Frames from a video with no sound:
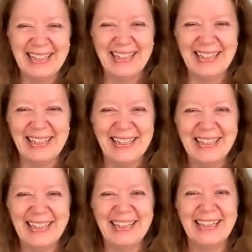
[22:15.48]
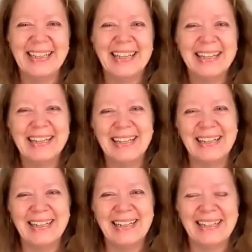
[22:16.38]

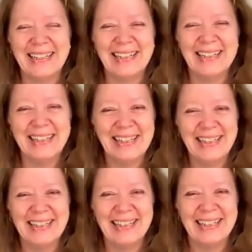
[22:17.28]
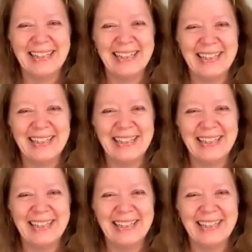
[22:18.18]
(not speaking)